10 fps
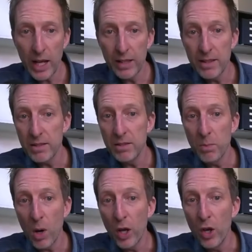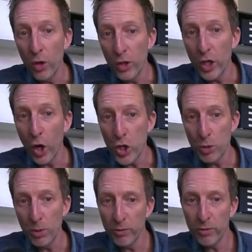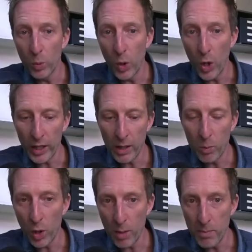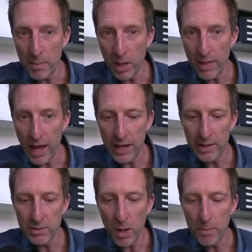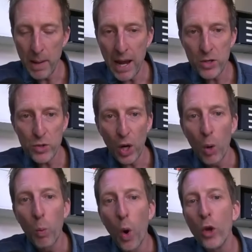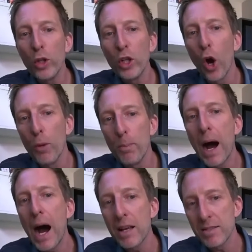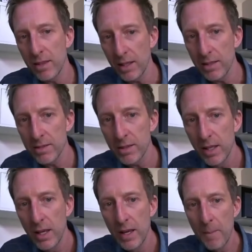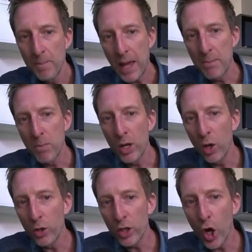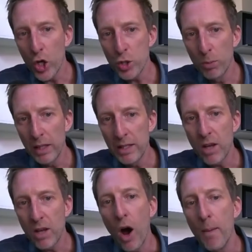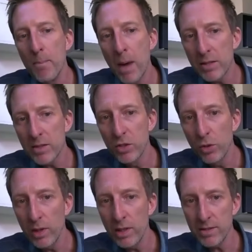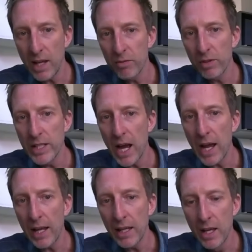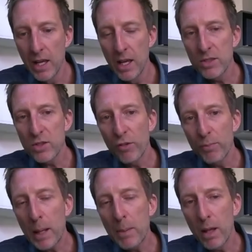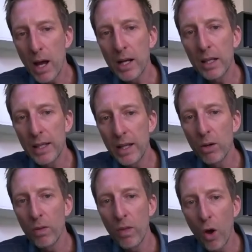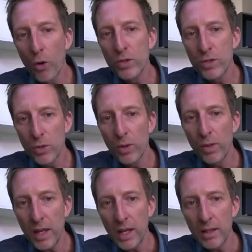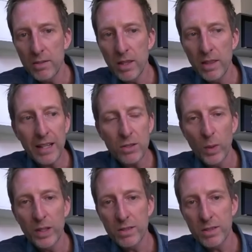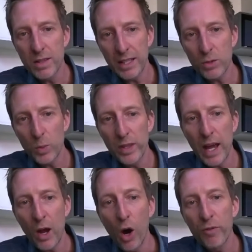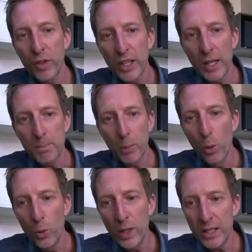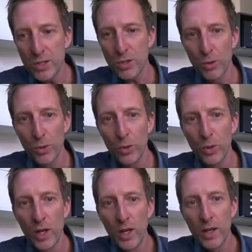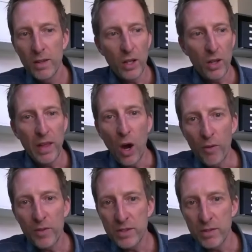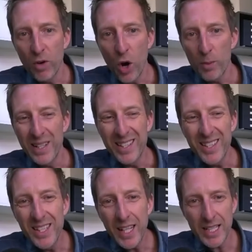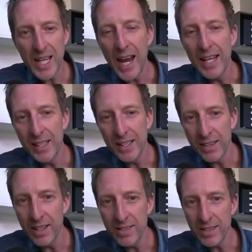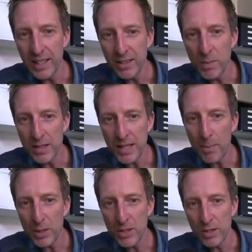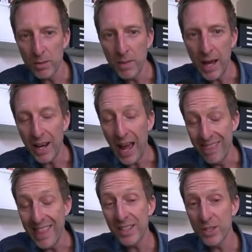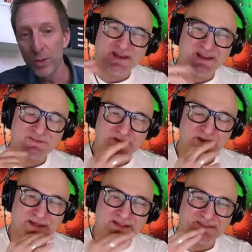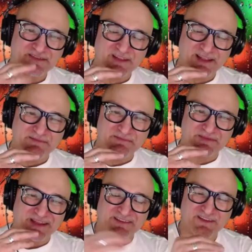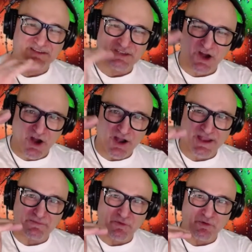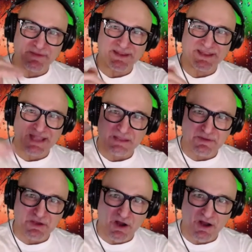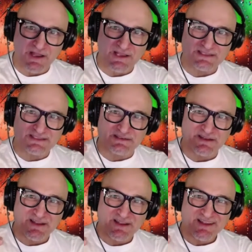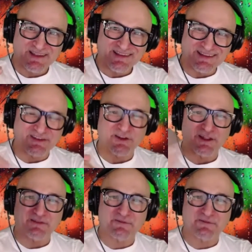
and this is my non-negotiable for work. And what I mean by that is my boundary, I won't go past this. Yeah. And my non-negotiable is I must do this every day. So if people aren't clear on those two things, and that's when that's when they often get pulled into, you know, their office environment is dictating that these things mm. must happen to them. And, are and you, that's talk, are you talking about like things like time or meeting K P Is? And, you know, like,